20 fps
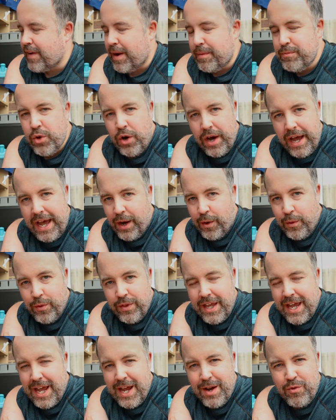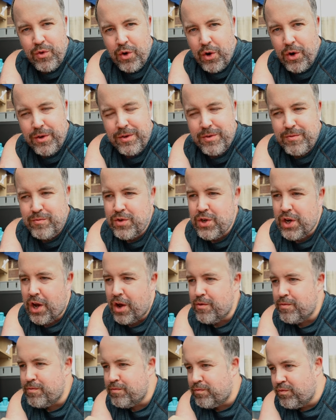I'm not out there on, you
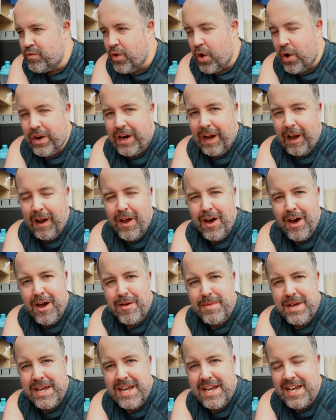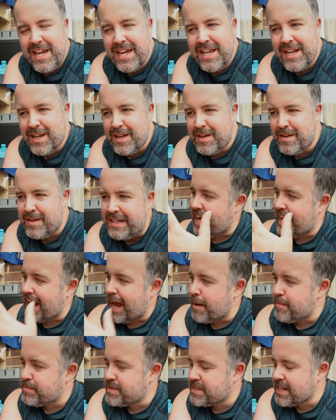know, rock climbing and
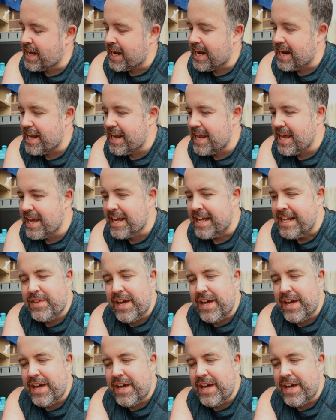abseiling.